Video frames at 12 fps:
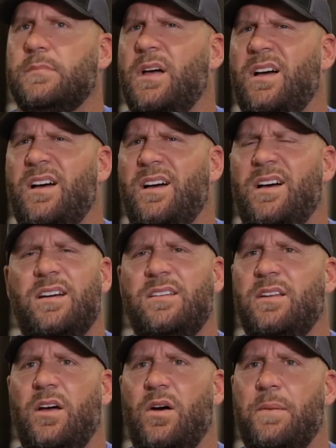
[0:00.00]

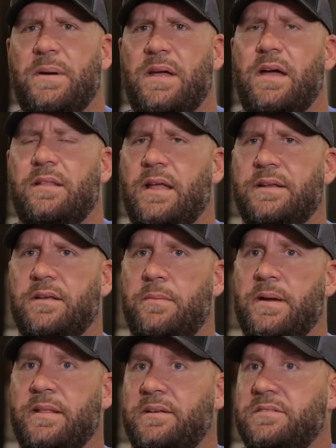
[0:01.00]
No. I'd like
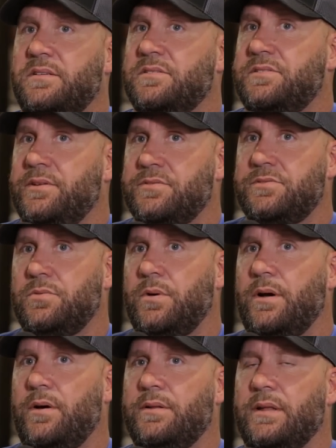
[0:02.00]
to see the Steelers do
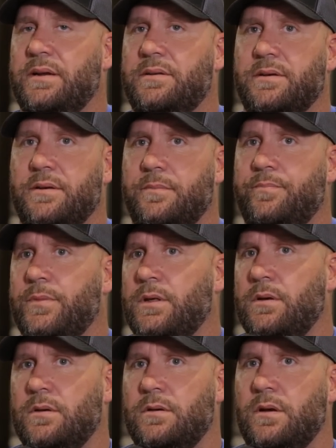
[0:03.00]
well. I
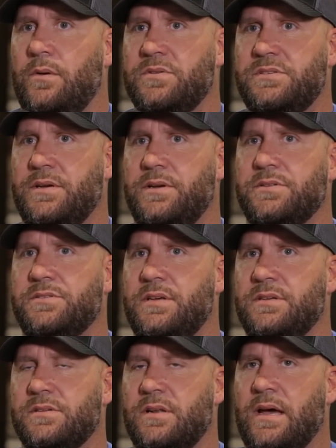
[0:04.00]
want to see a good
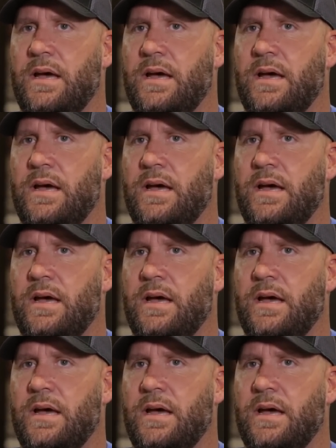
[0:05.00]
season.